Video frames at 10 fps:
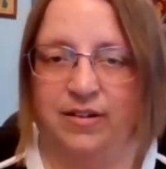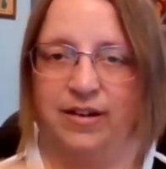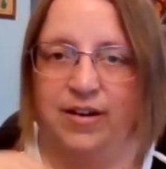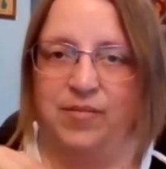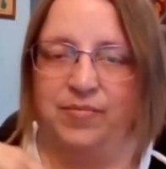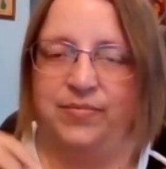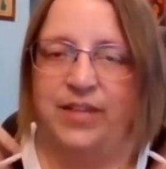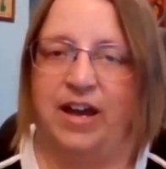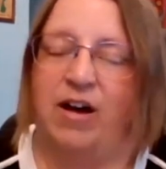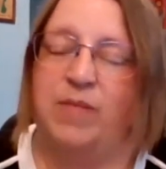Now
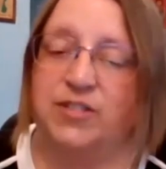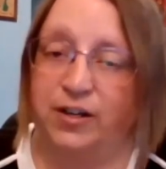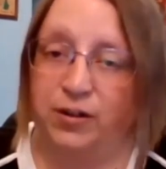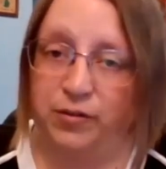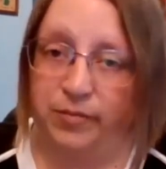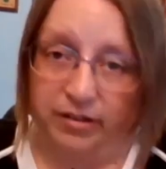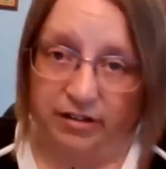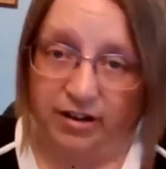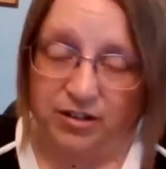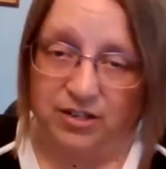I'm a sucker for
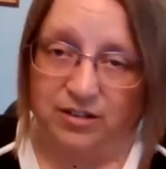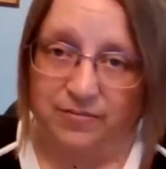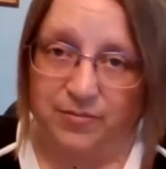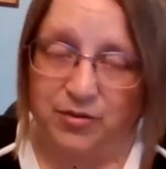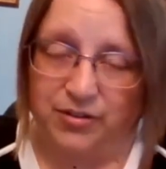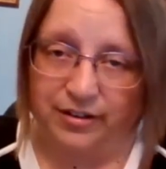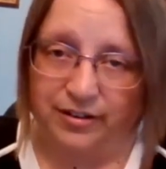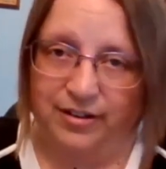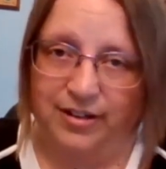mariachi music.